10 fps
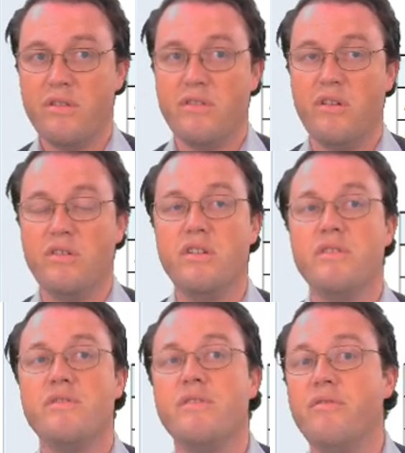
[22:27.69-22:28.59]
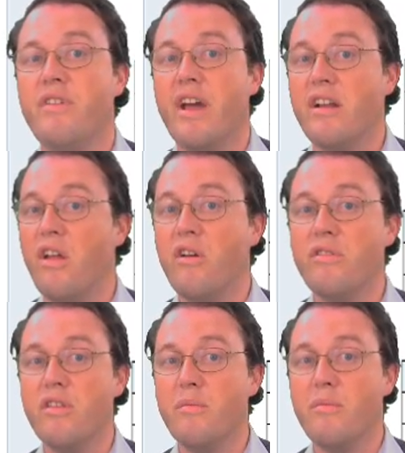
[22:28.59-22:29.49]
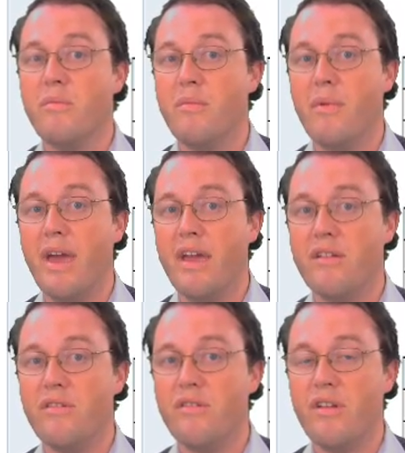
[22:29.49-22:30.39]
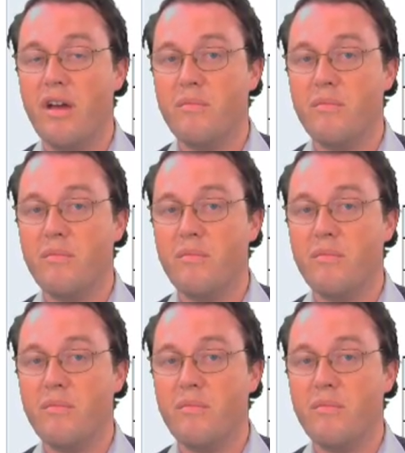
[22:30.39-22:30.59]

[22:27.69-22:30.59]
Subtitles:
So you just download them and